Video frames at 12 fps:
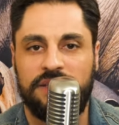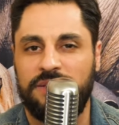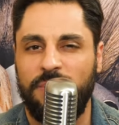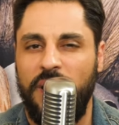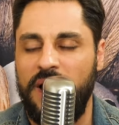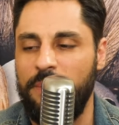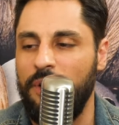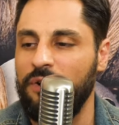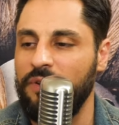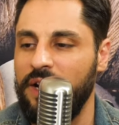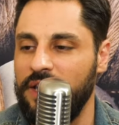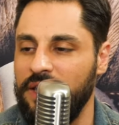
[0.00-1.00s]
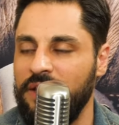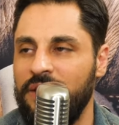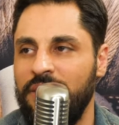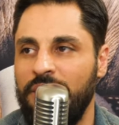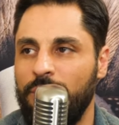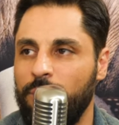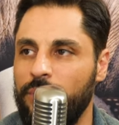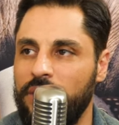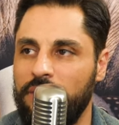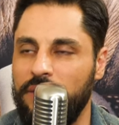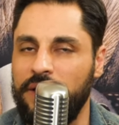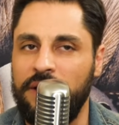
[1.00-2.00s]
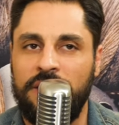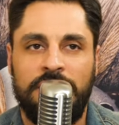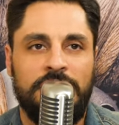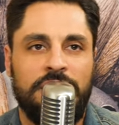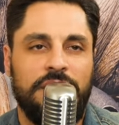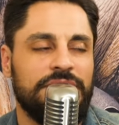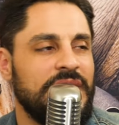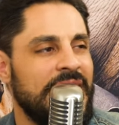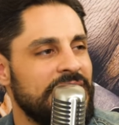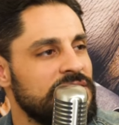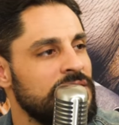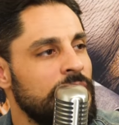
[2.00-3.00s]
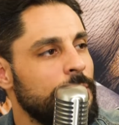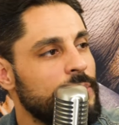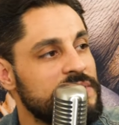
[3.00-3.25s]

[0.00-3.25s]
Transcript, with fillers: This is why I'm already weary of cats.